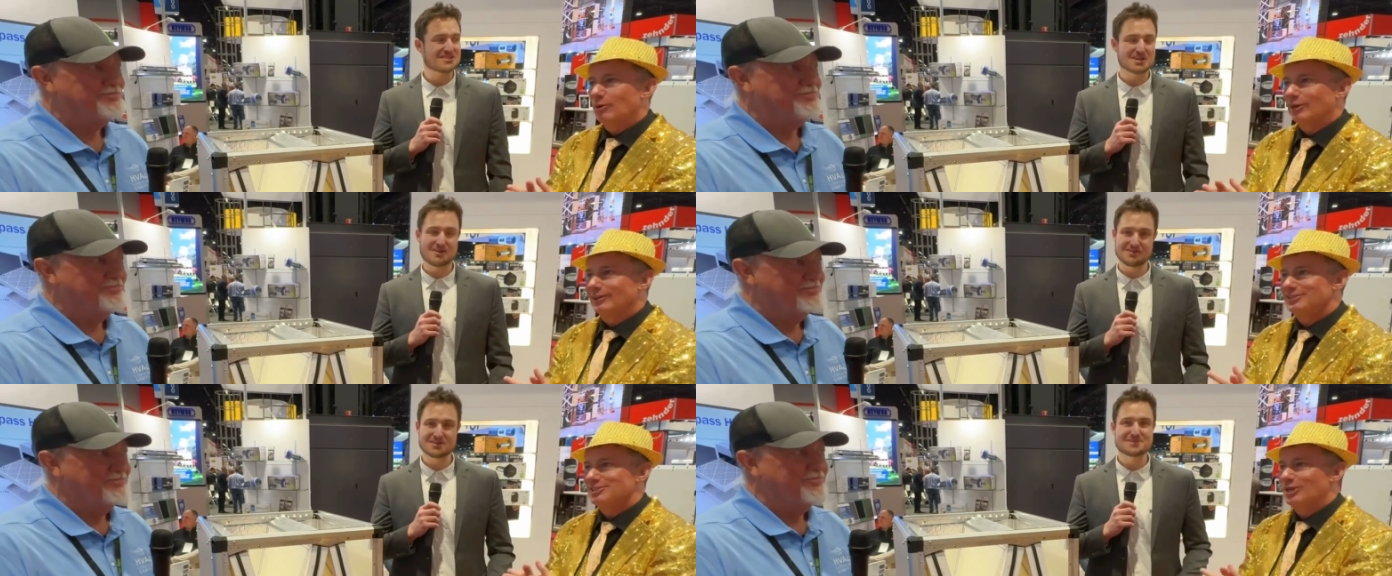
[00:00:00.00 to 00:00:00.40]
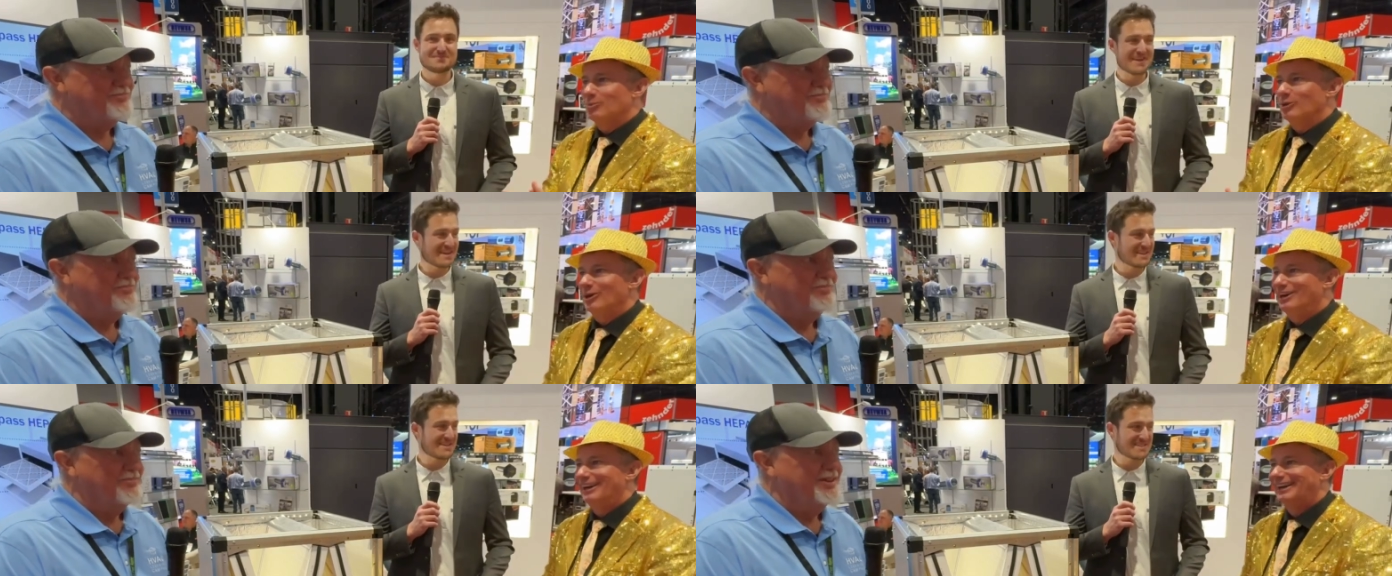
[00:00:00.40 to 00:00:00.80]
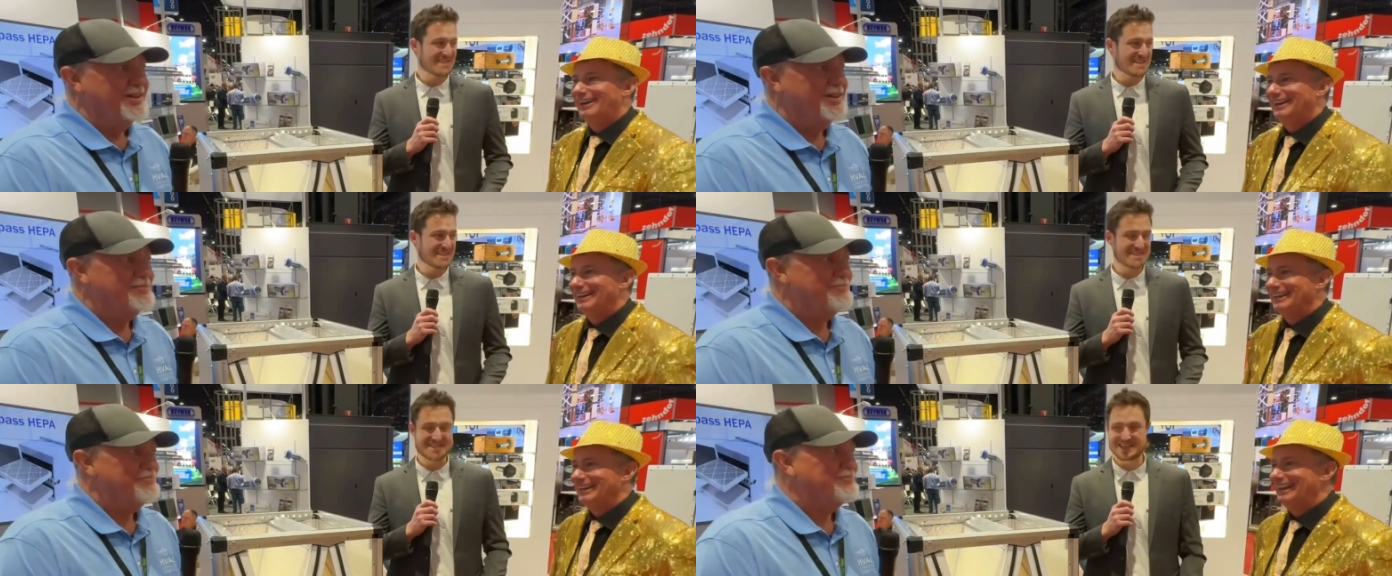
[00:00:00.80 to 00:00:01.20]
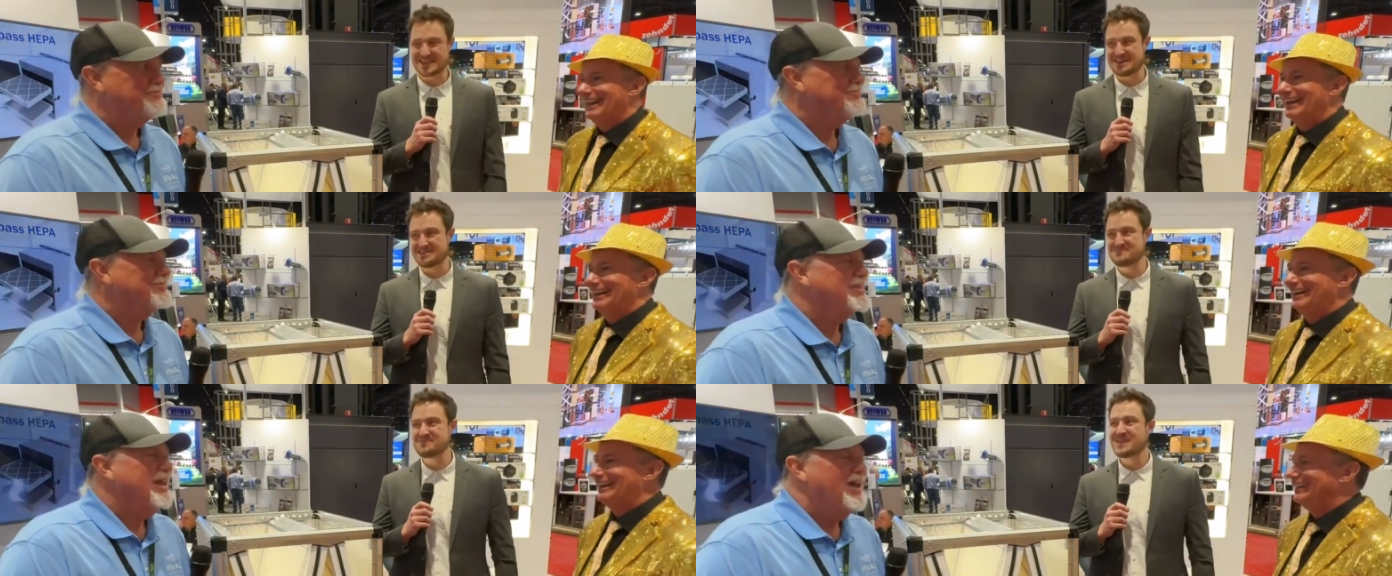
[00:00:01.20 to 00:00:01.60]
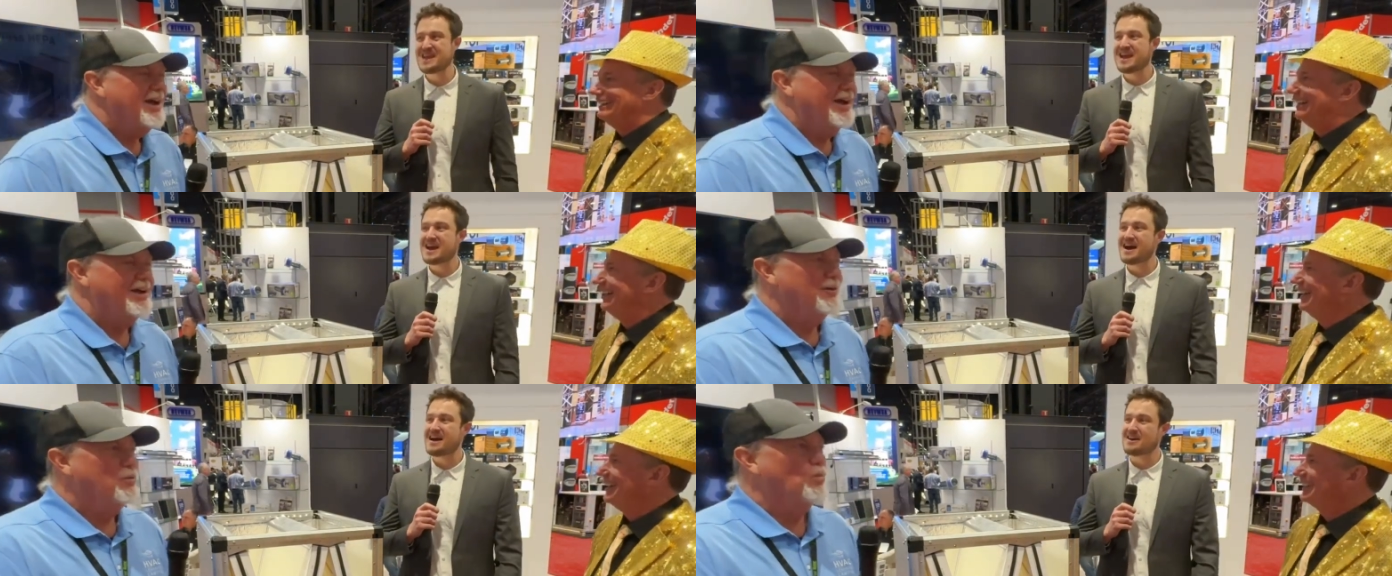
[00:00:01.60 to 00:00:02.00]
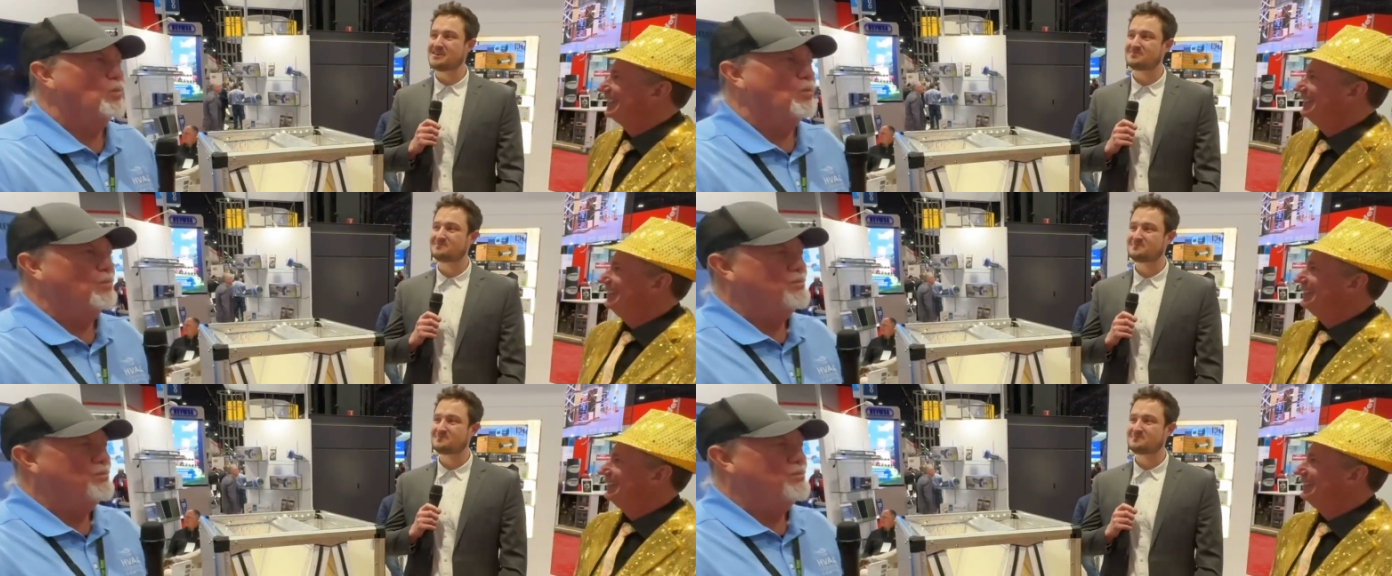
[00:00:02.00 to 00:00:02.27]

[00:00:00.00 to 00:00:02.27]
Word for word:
Speaker 1: So let's make this easy, you know? Um,